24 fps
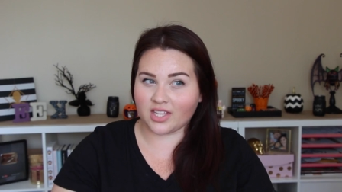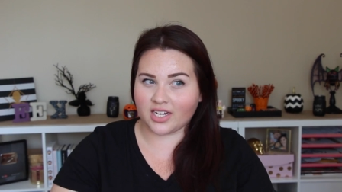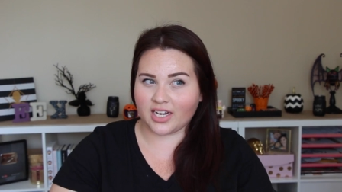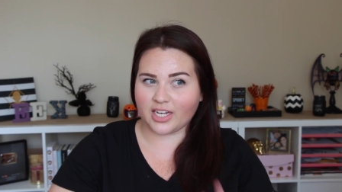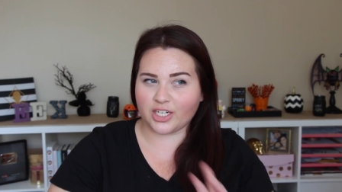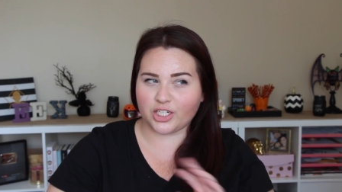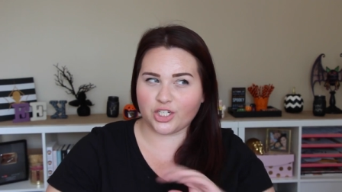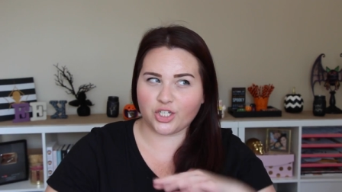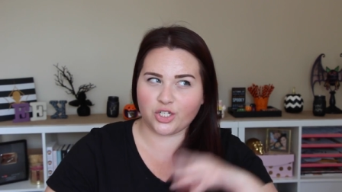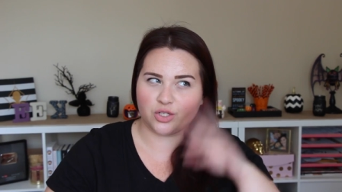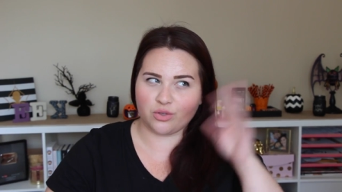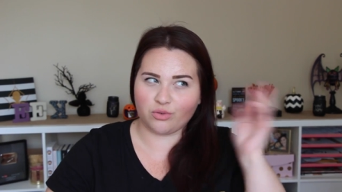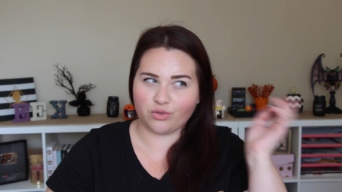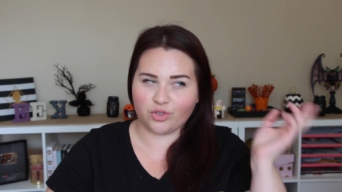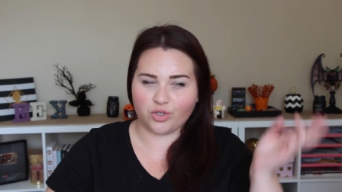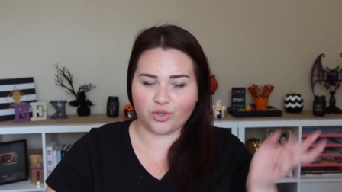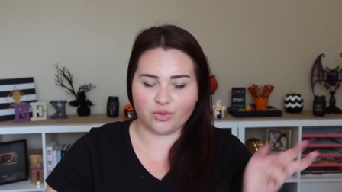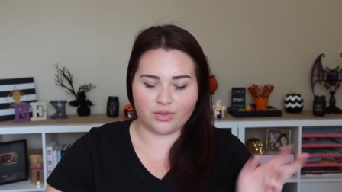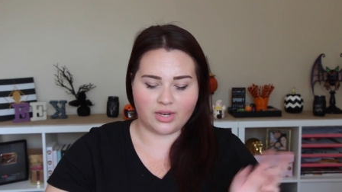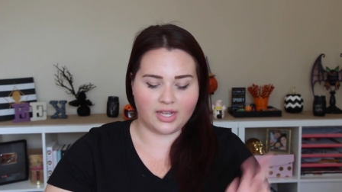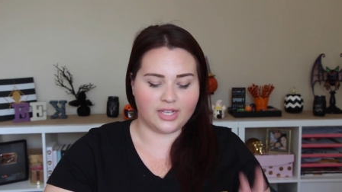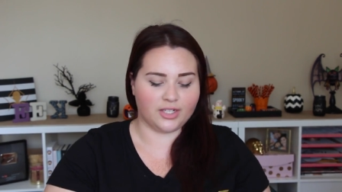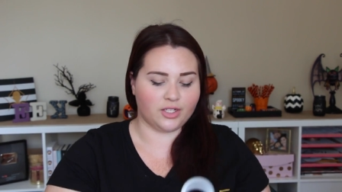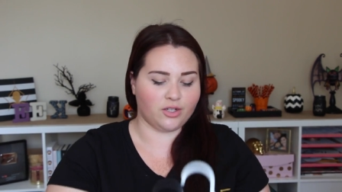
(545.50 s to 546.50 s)
of the Day shoot
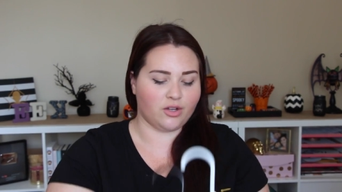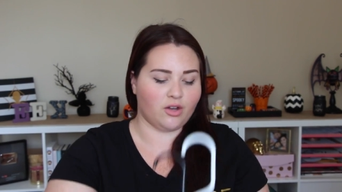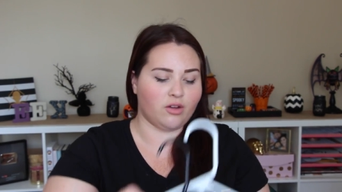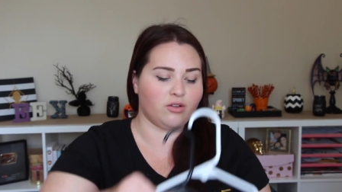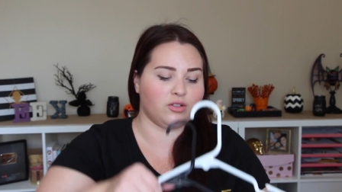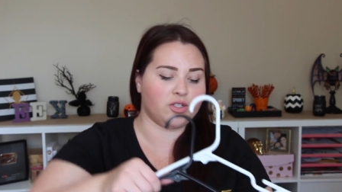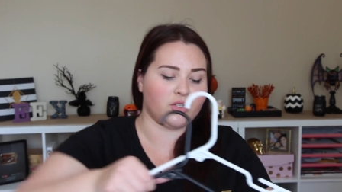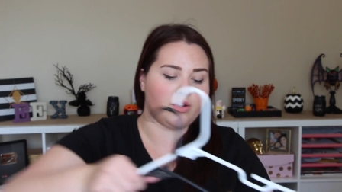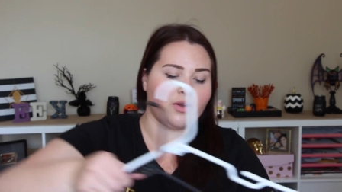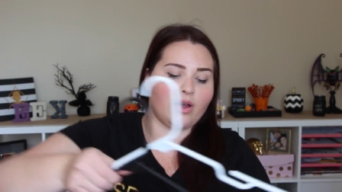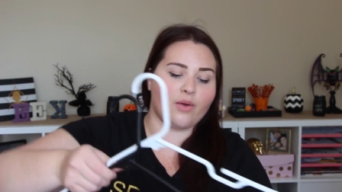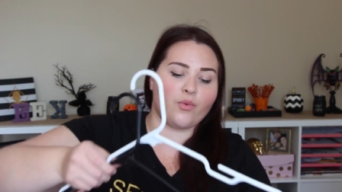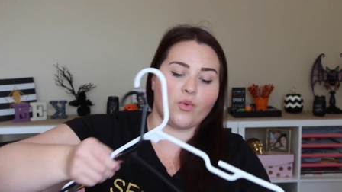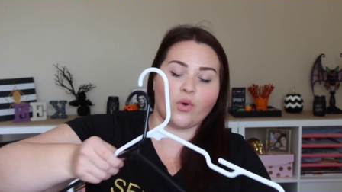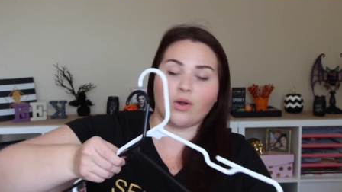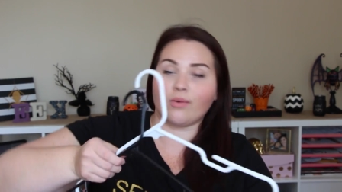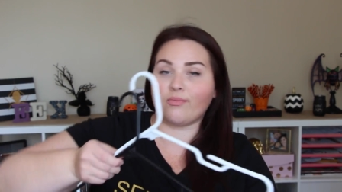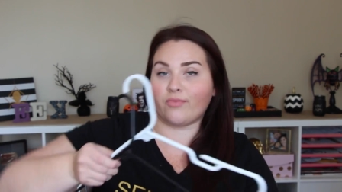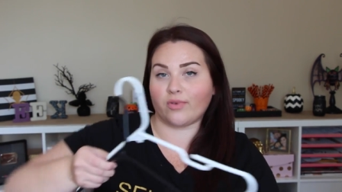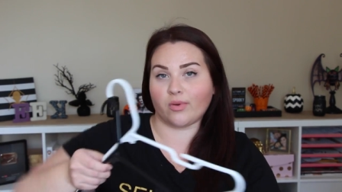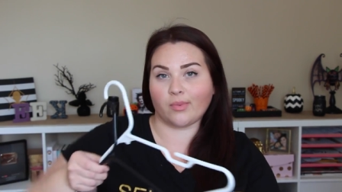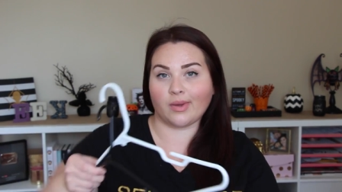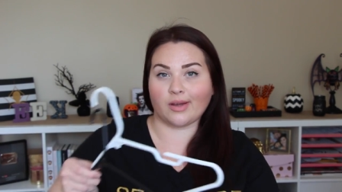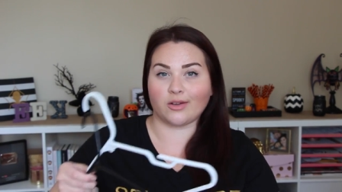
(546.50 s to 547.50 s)
2 days ago. So I wore
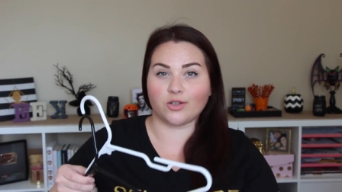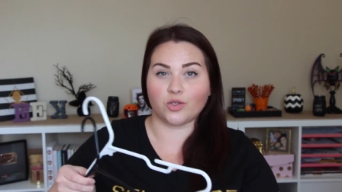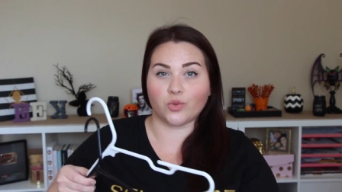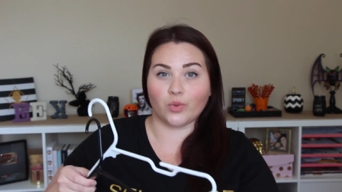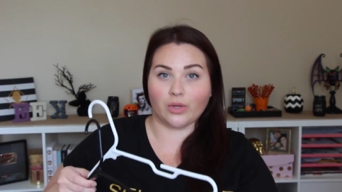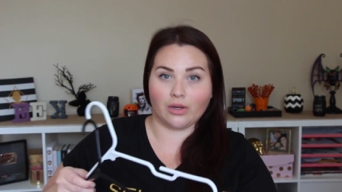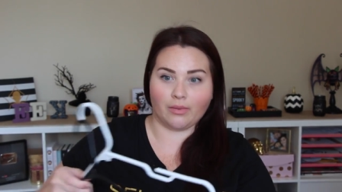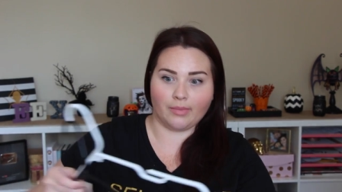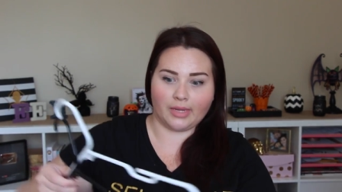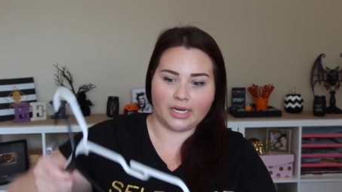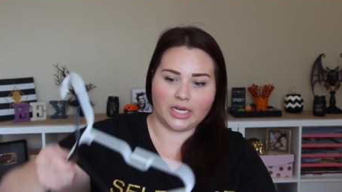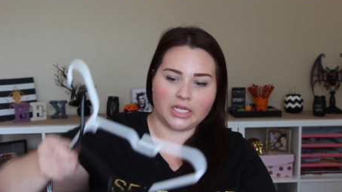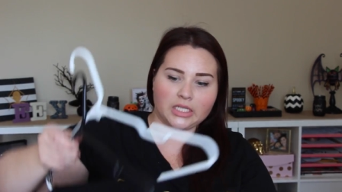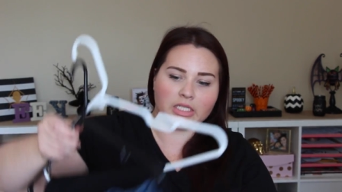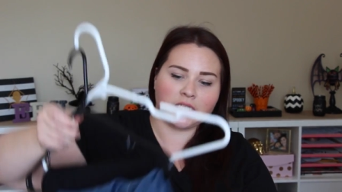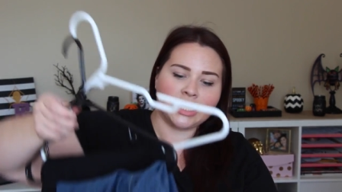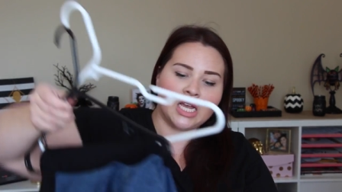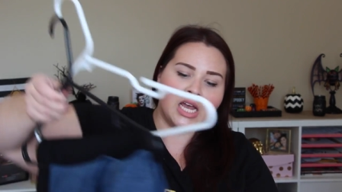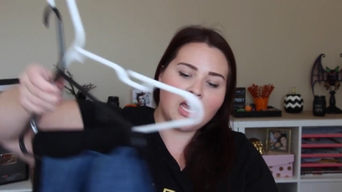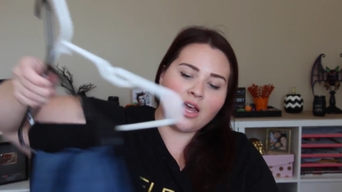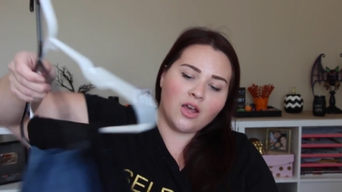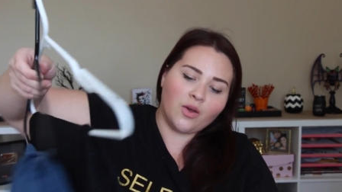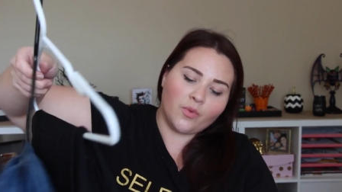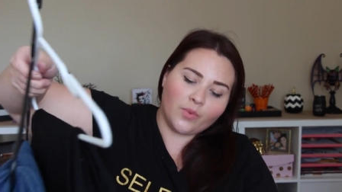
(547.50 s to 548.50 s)
them for about 20 minutes,
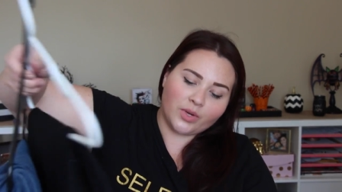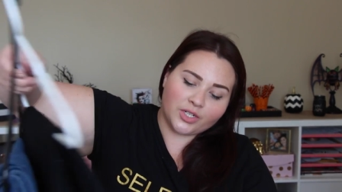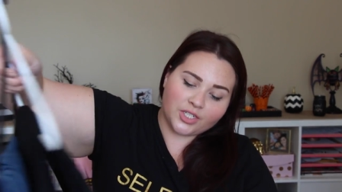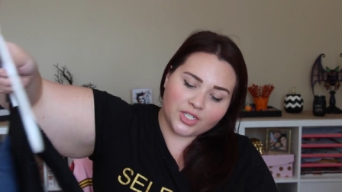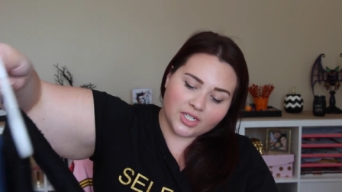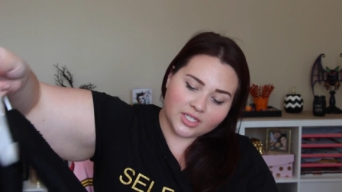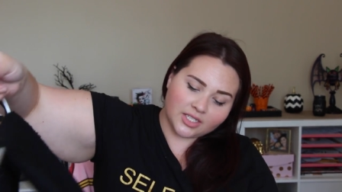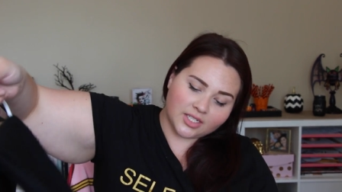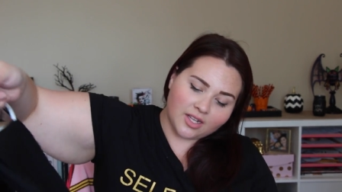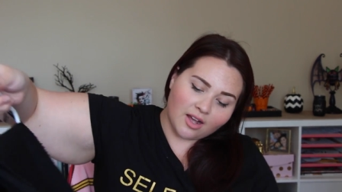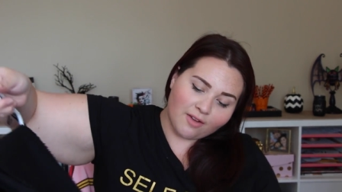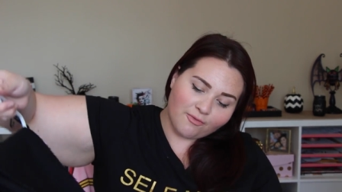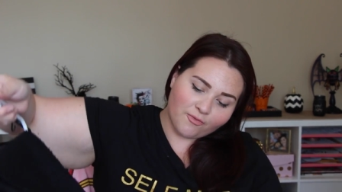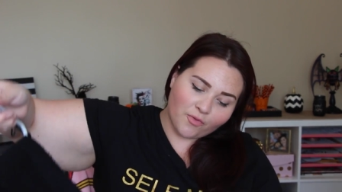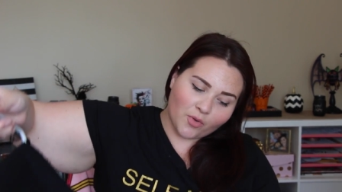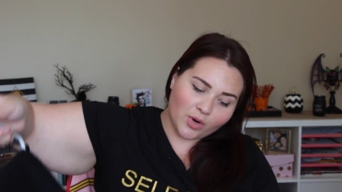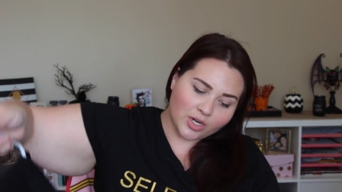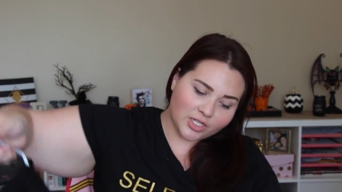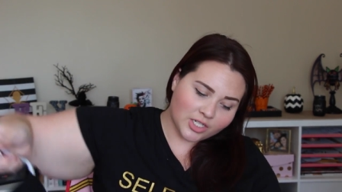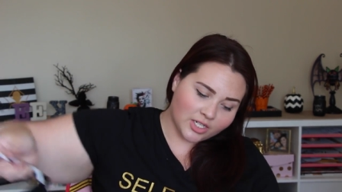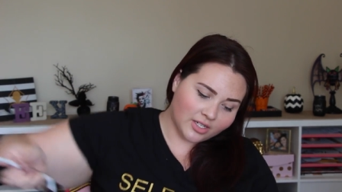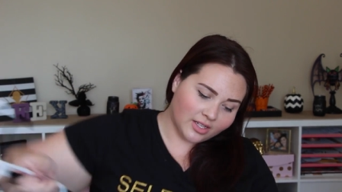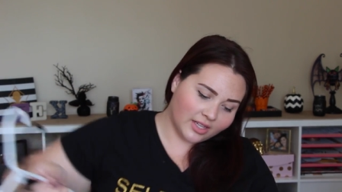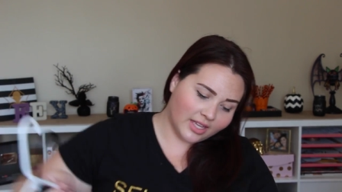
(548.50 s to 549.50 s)
which is
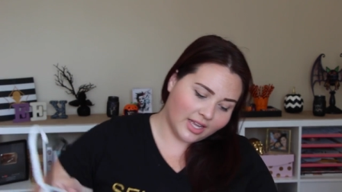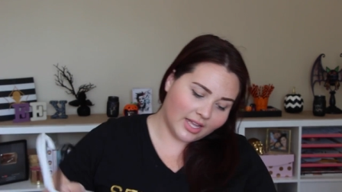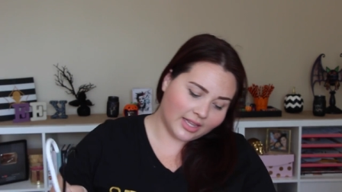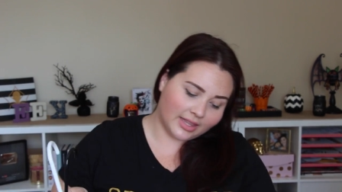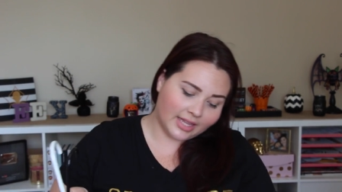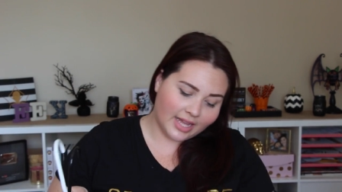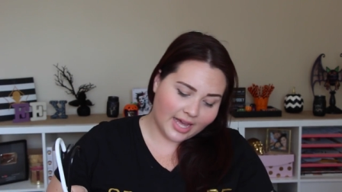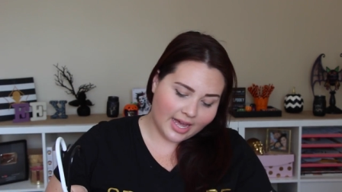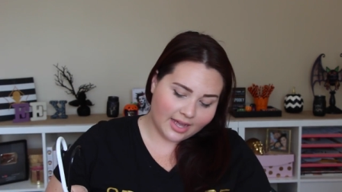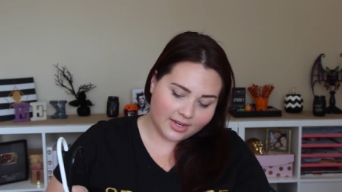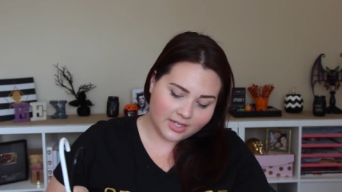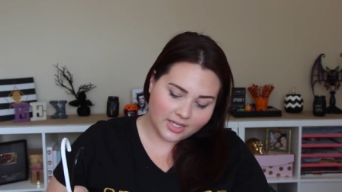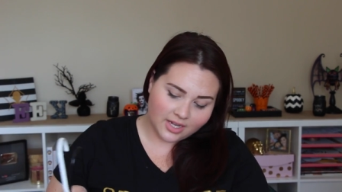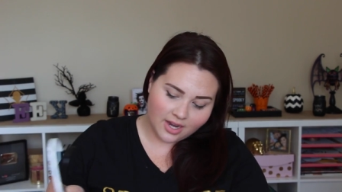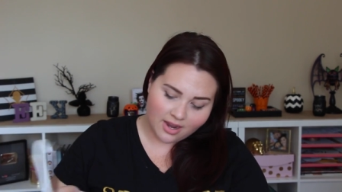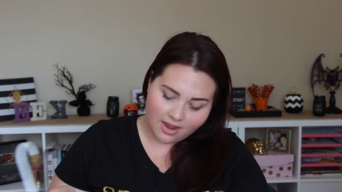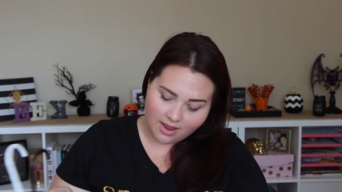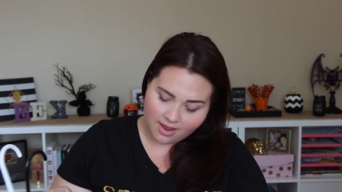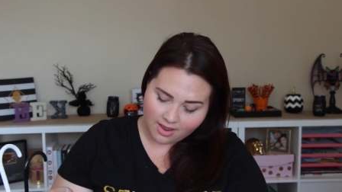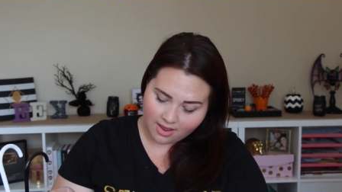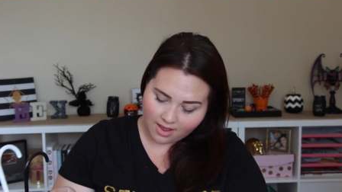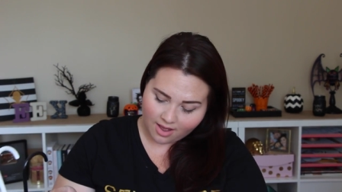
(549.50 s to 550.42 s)
unfortunately a lot.